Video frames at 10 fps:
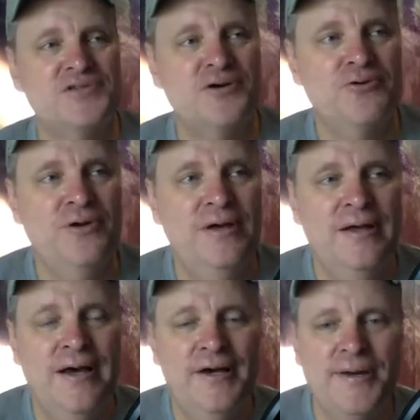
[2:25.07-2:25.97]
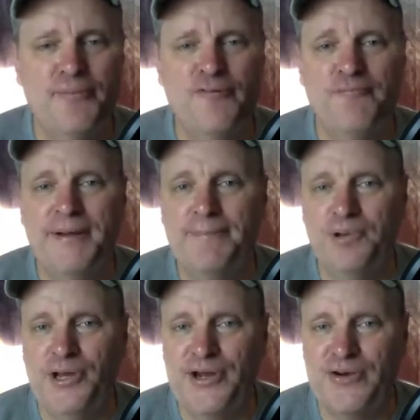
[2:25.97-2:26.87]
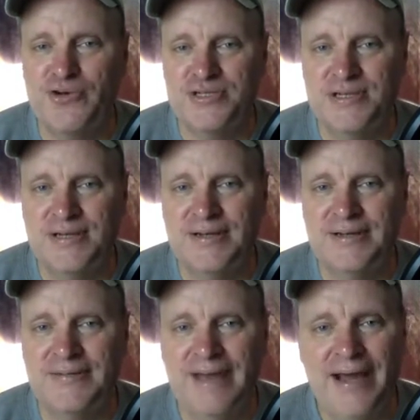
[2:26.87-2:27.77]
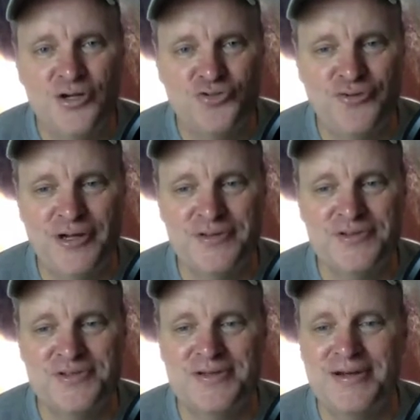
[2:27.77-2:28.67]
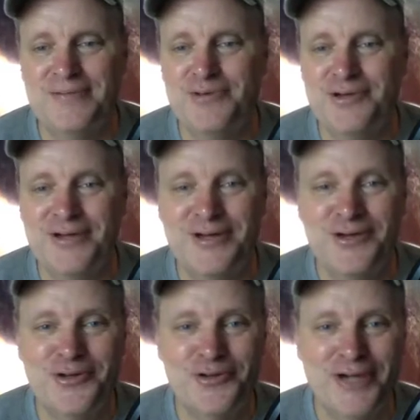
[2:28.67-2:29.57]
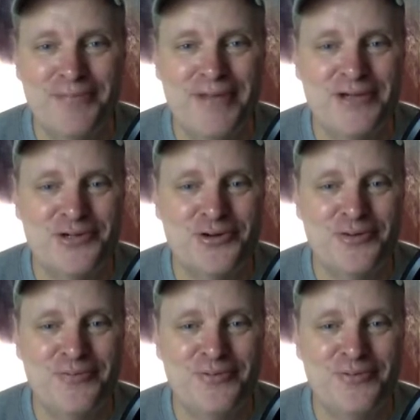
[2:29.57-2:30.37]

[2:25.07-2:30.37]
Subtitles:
So a number of big players, hedge funds, you can look up that term.